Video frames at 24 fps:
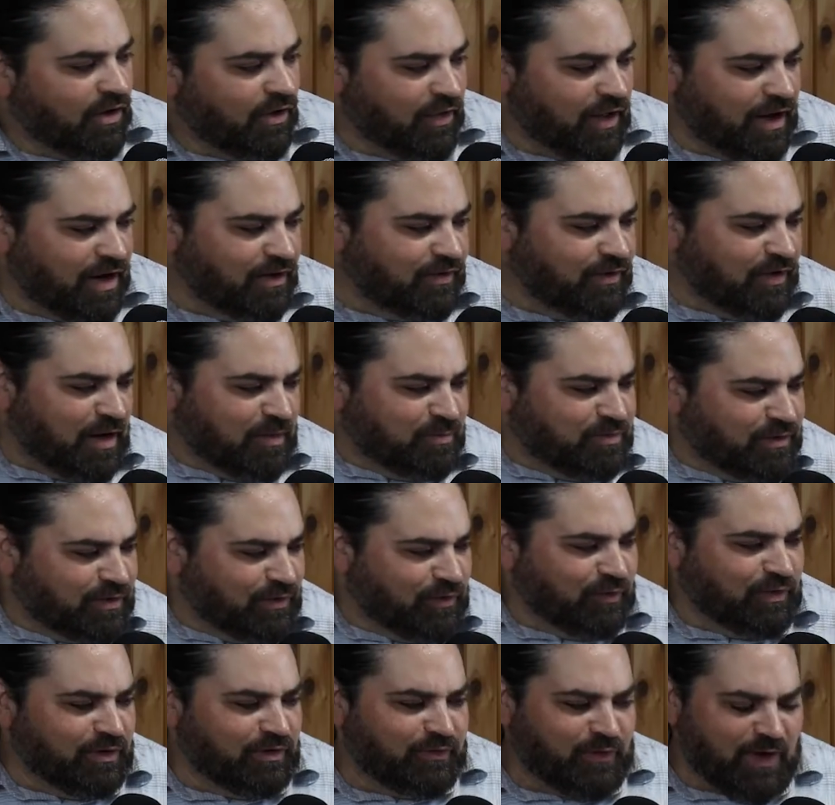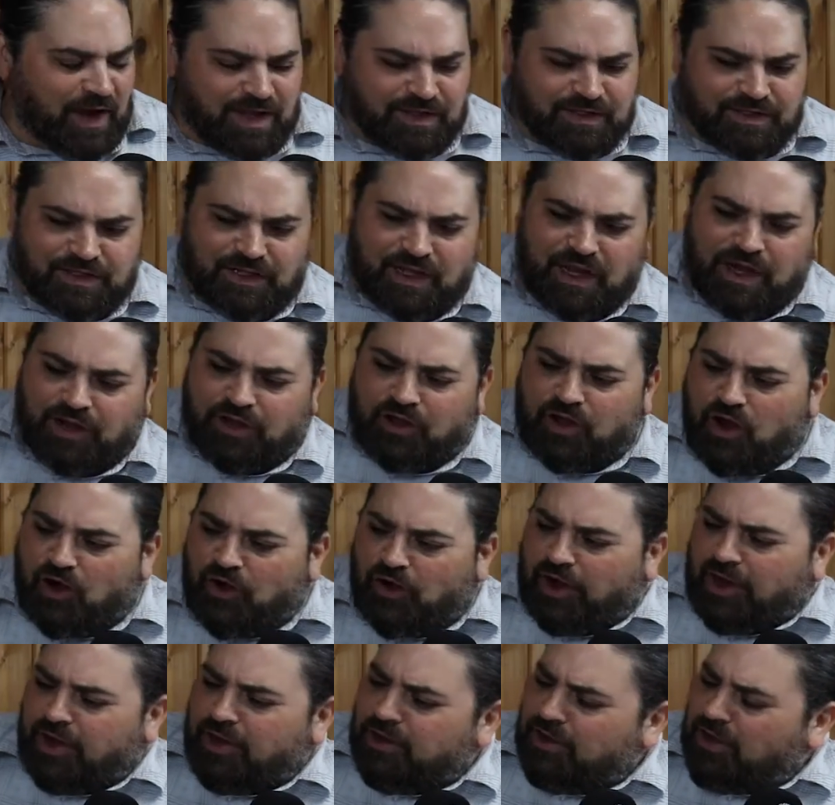Oh, that is absolutely fascinating.
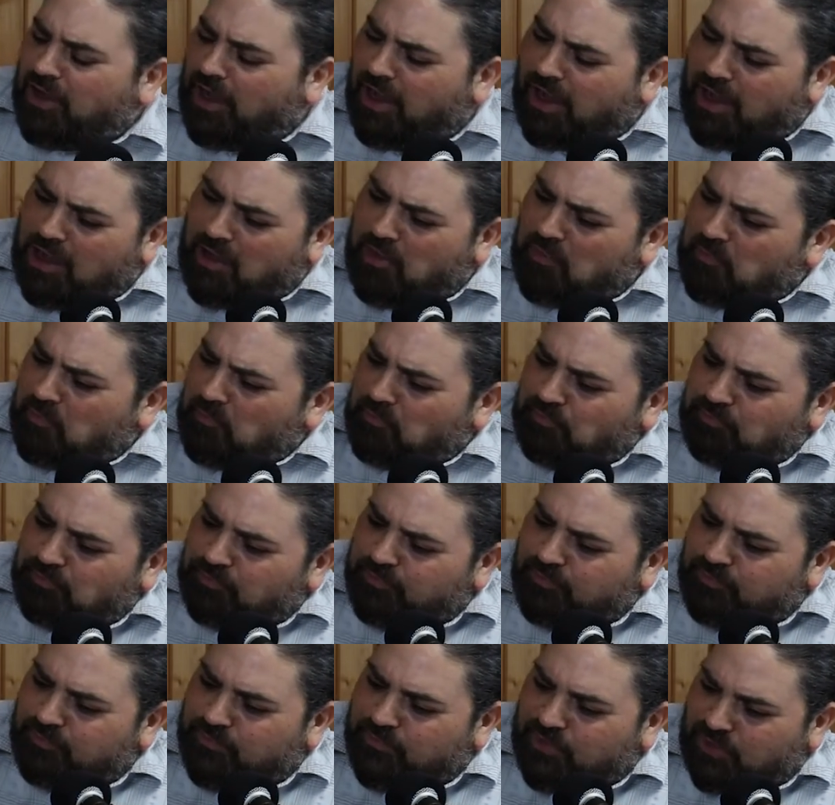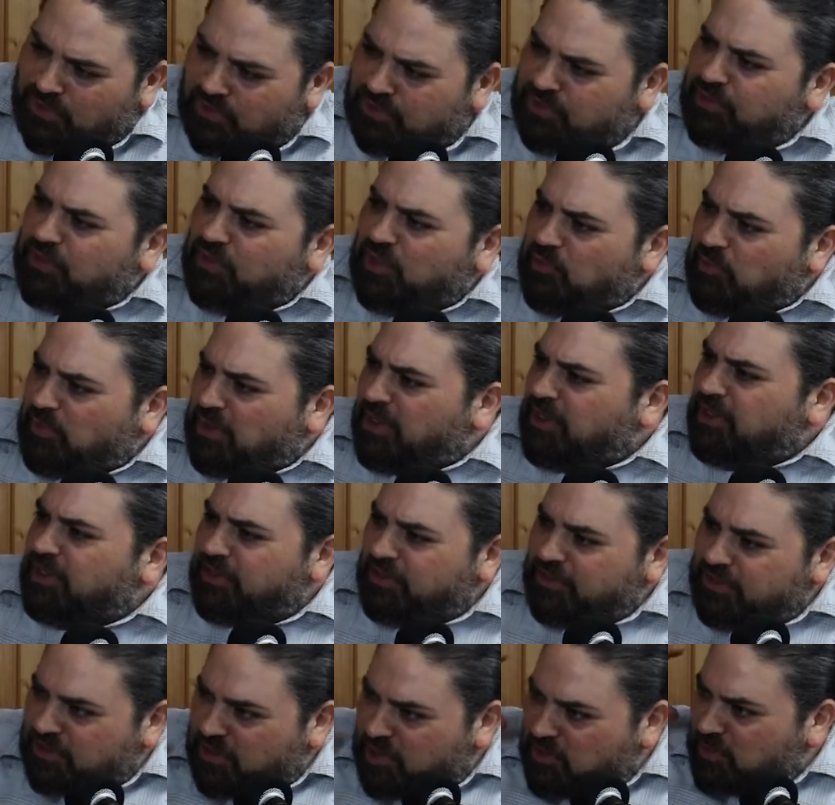All right. So this is going
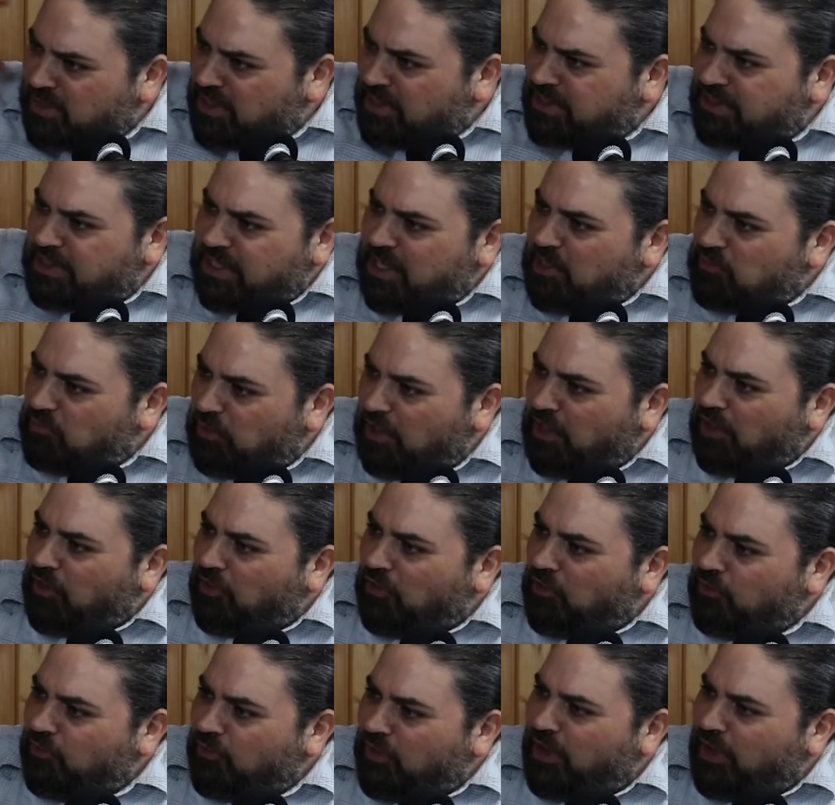to be deep here.